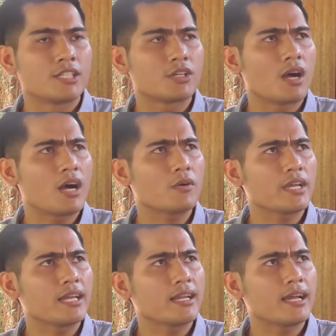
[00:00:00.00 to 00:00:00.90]
So how
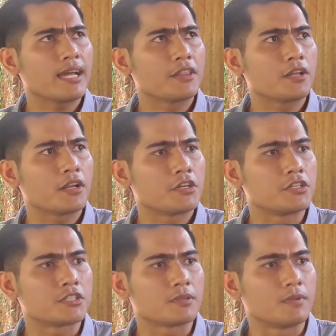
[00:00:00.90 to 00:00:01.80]
can I tell
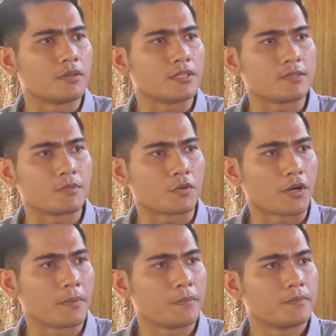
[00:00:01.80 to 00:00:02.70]
others about this
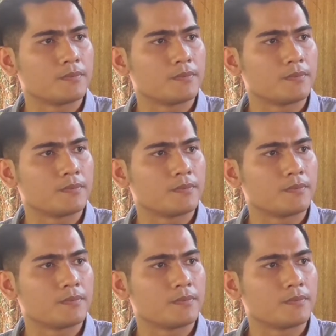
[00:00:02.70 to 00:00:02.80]
program?